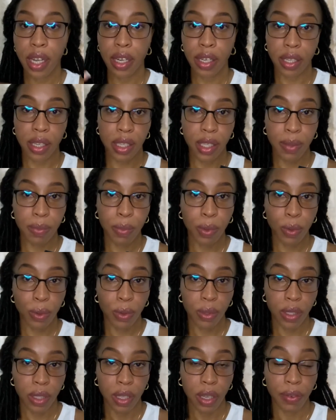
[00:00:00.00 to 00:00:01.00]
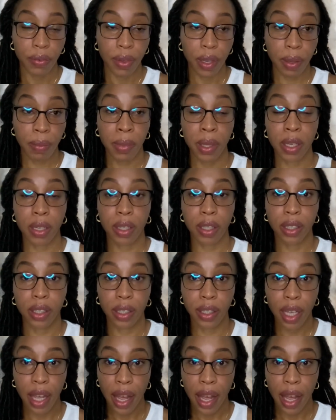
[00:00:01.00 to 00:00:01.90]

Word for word: disposed of it because